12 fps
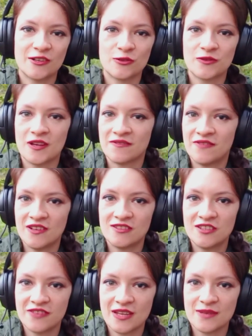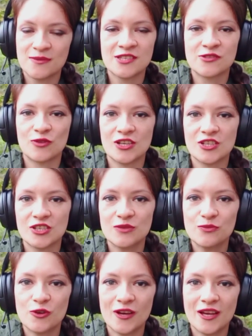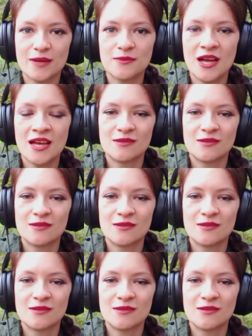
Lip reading: of a very famous Russian poem